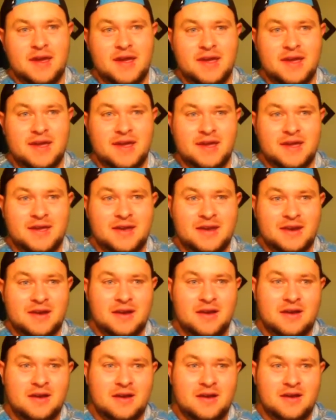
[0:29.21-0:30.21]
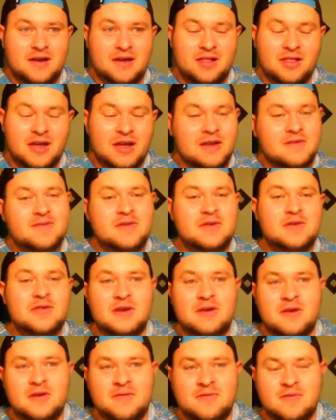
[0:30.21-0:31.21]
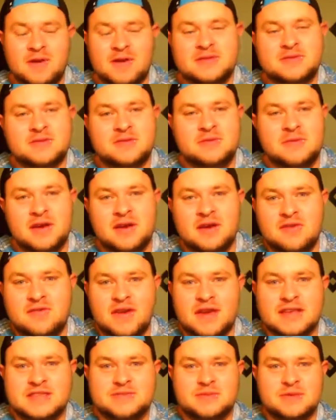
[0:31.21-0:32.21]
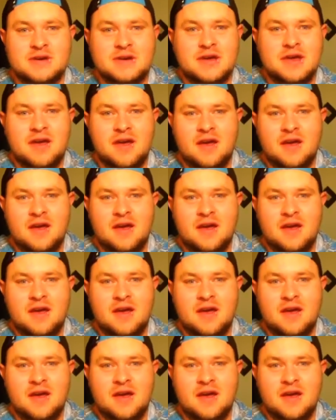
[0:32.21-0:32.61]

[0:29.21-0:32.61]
And a lot of you that are friends with me on Facebook